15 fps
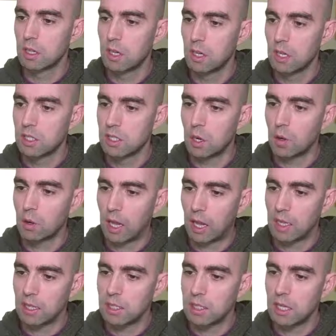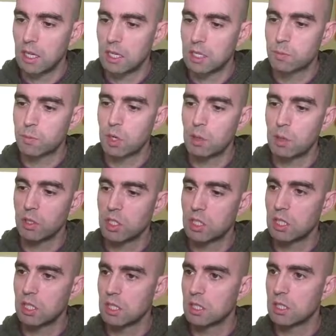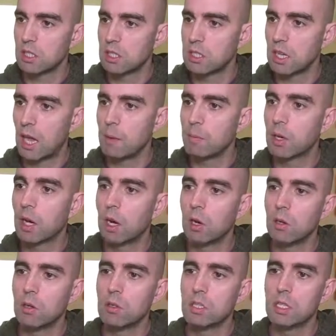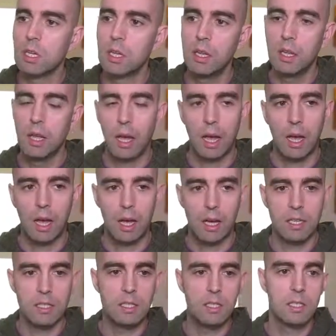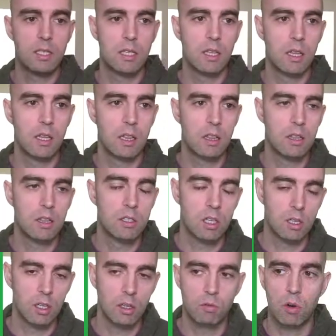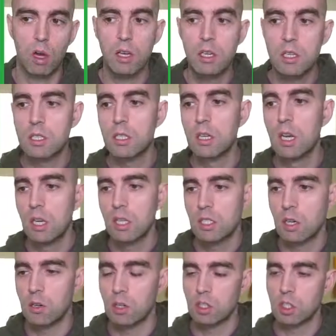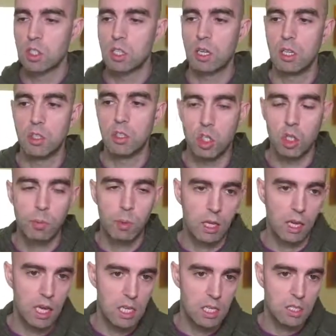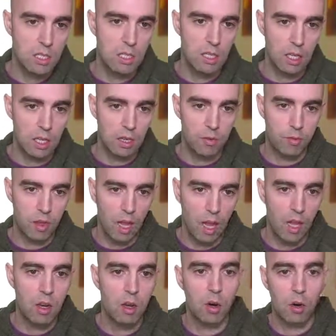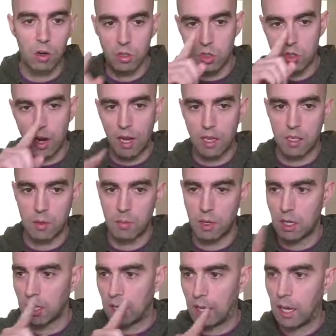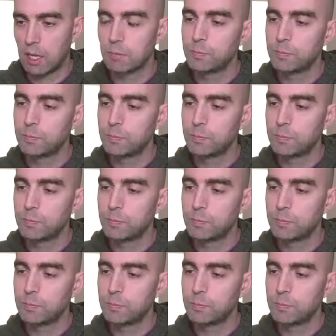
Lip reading: So again, it's pretty much the same code as turning right. So you're just going to duplicate the if then or drag them in again.